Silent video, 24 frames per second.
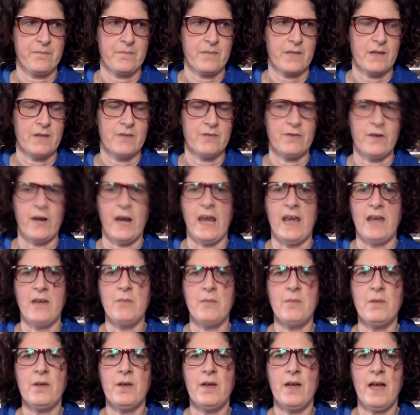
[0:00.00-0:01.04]

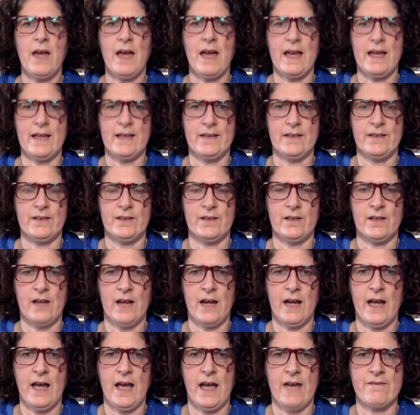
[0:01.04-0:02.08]
frame, and
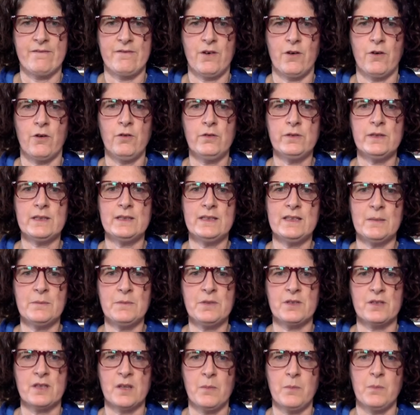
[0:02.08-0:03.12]
I have all the
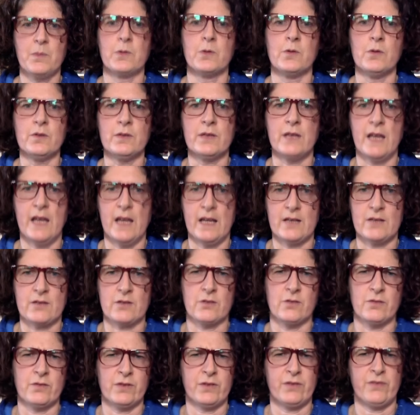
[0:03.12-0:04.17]
DMC pulled. It has
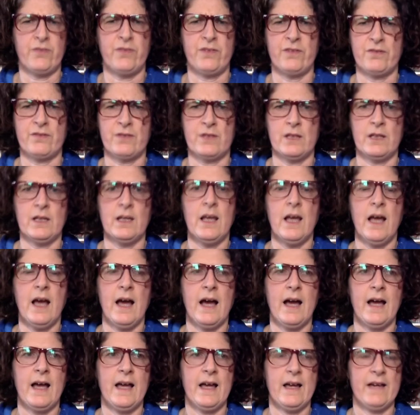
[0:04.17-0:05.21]
over 50.
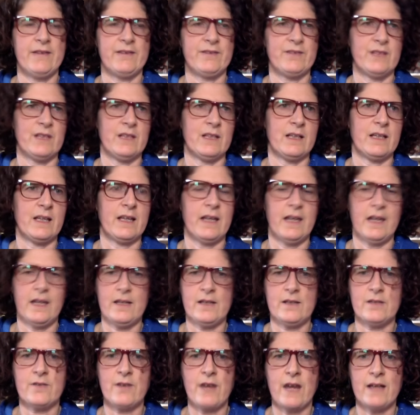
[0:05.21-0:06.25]
I have the kit
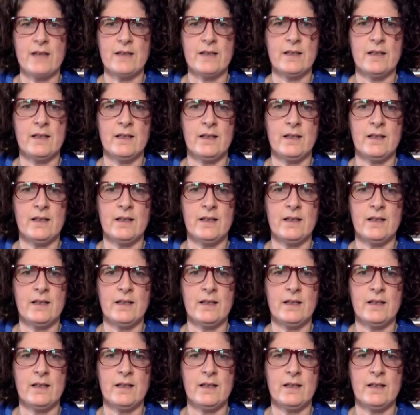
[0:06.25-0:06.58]
ready.